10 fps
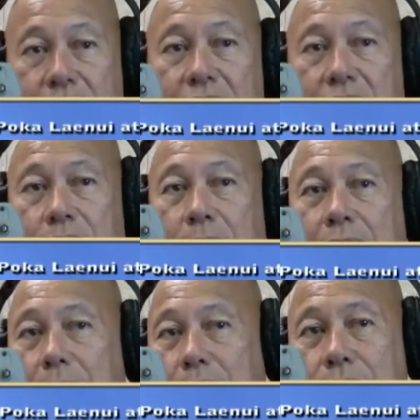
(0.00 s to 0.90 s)
other
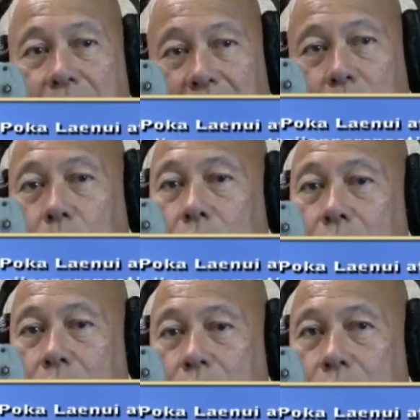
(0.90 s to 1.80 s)
people, an
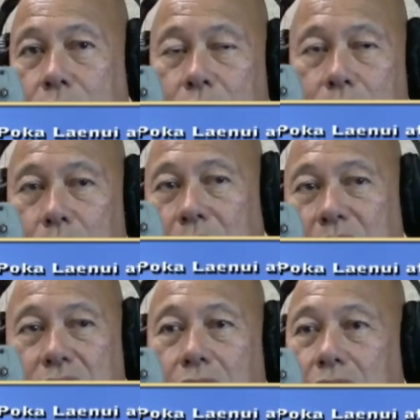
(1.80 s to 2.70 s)
award for what
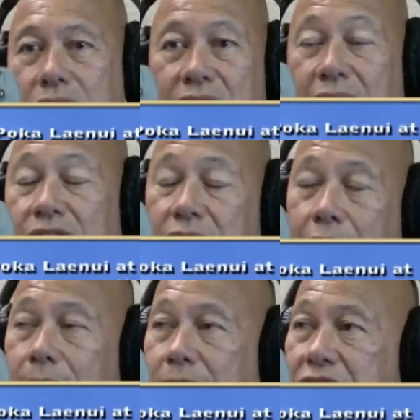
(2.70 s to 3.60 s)
was called a
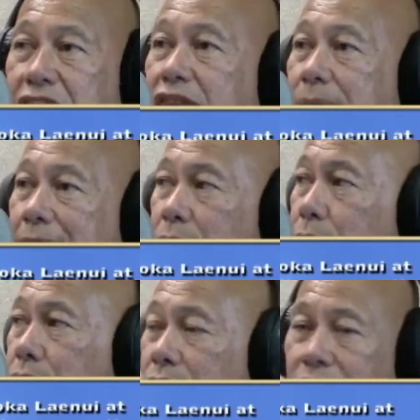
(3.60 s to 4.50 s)
Lifetime Achievement
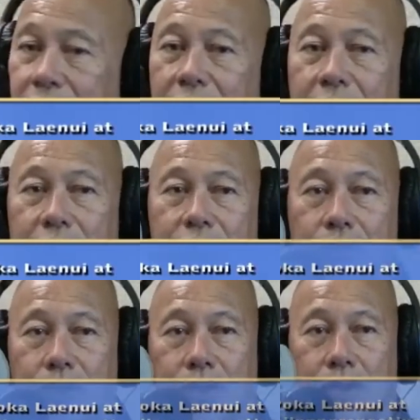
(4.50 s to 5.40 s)
Award
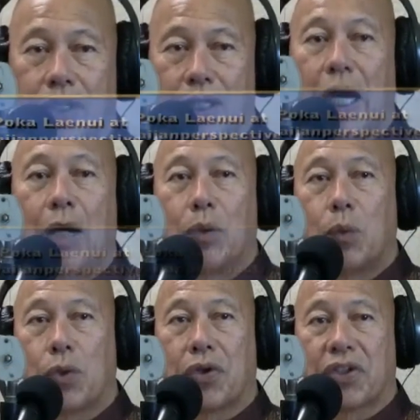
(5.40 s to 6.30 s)
for our
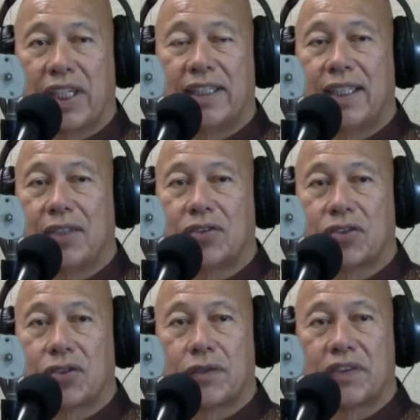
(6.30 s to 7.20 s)
work in health
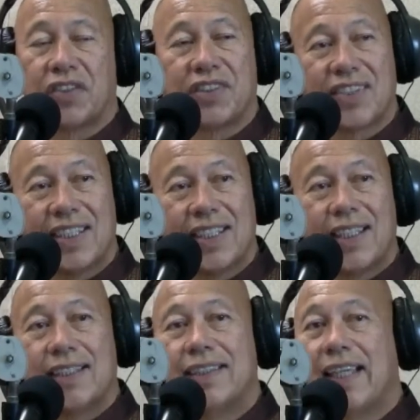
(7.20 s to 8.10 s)
services.
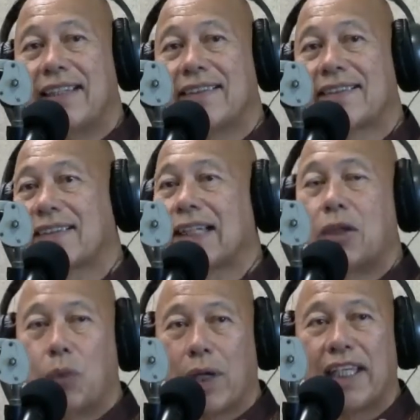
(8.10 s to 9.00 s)
Dennis
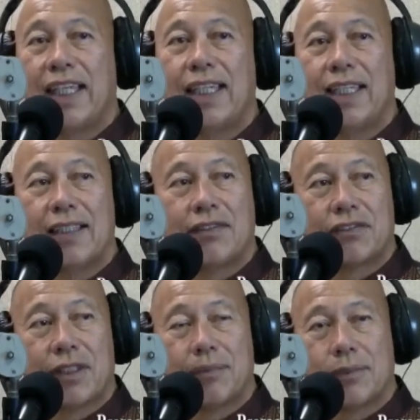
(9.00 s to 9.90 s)
Kawahi
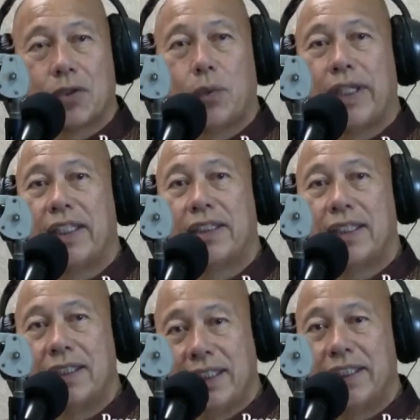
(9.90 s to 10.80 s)
from Queen
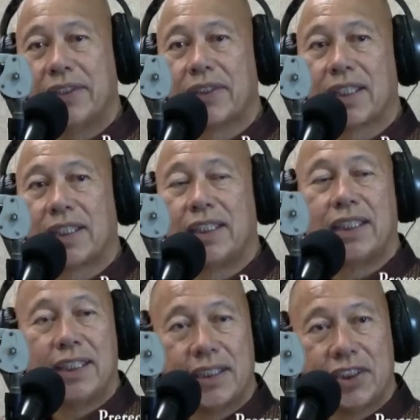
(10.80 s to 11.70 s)

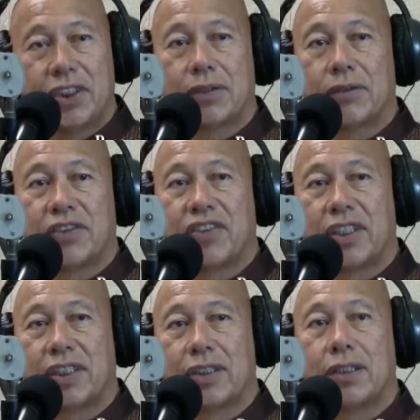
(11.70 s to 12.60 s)
Liliuokalani Children's
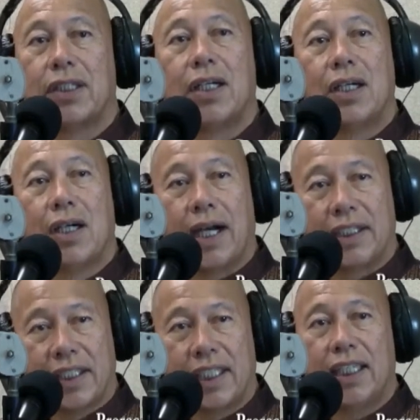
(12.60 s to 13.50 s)
Center, I
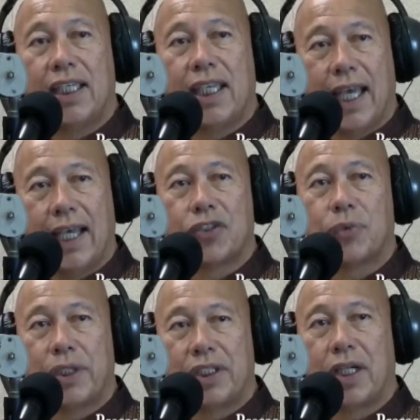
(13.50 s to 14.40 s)
think he has
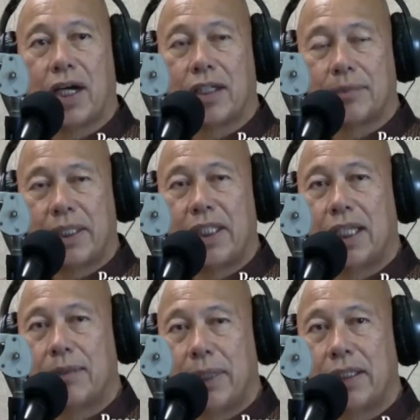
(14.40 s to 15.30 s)
retired, but he
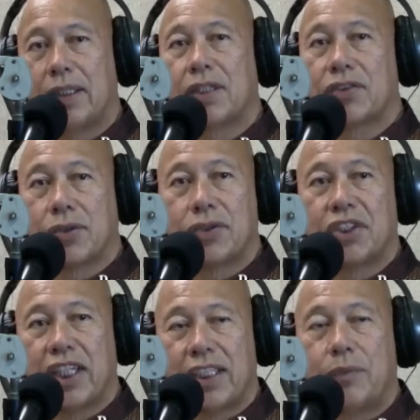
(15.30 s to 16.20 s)
had been
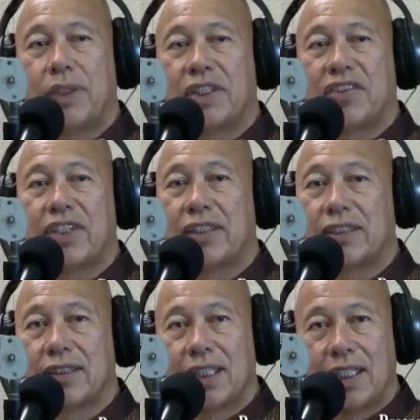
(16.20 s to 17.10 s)
associated with the
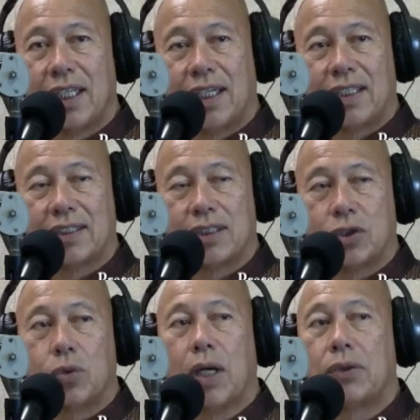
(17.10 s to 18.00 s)
center, the
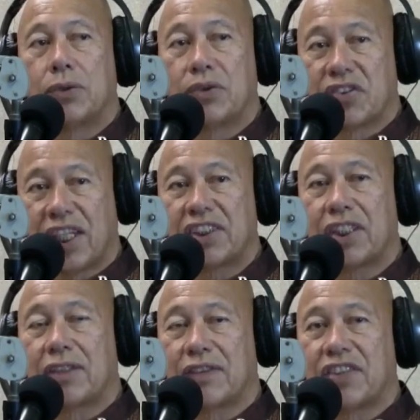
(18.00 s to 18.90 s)
Oahu
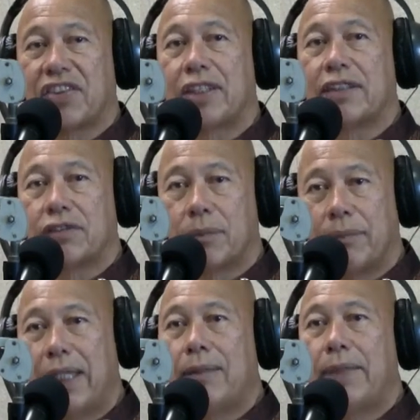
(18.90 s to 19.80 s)
section of the center, for
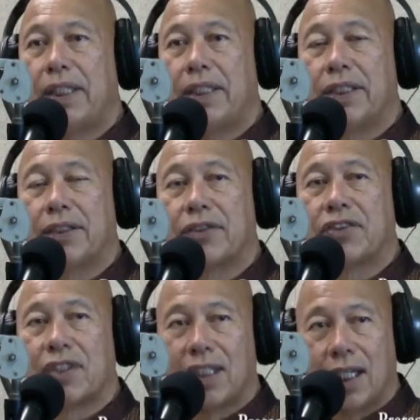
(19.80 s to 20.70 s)
many
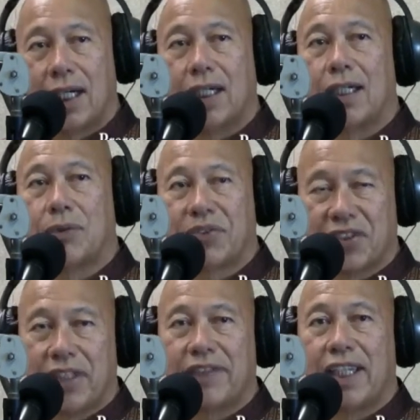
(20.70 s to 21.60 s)
years, was
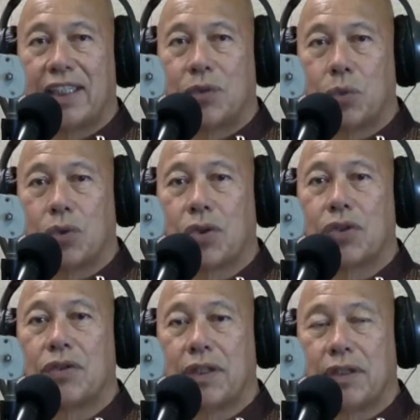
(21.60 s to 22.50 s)
given an
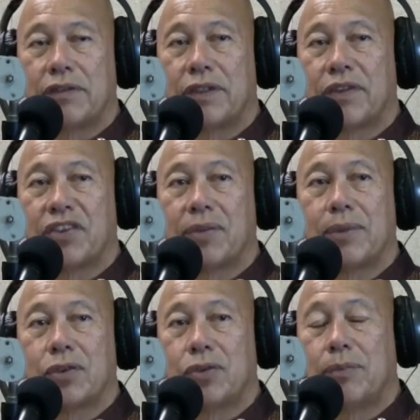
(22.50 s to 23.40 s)
award very
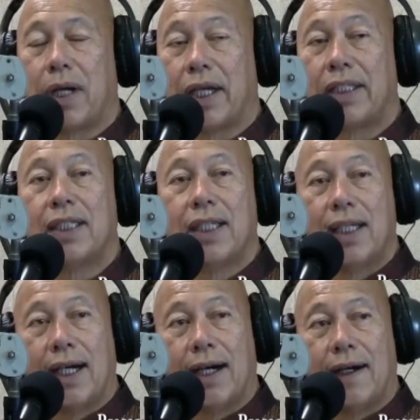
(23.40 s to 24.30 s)
similar to mine.
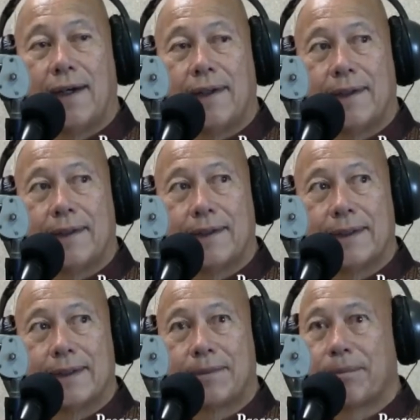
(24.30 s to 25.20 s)

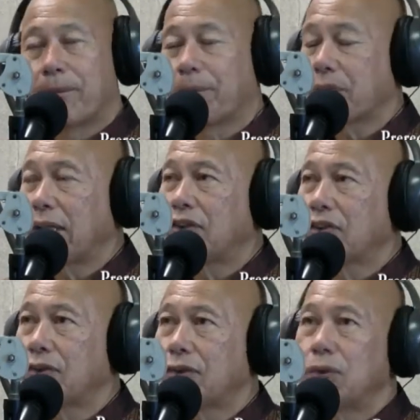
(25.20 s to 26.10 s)
And
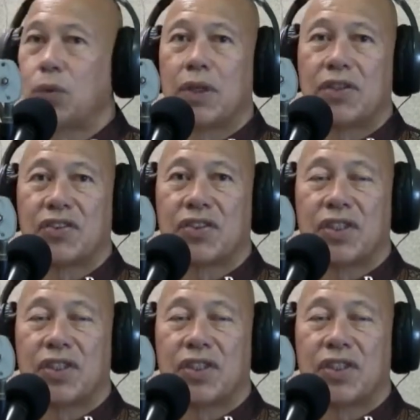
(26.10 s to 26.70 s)
so was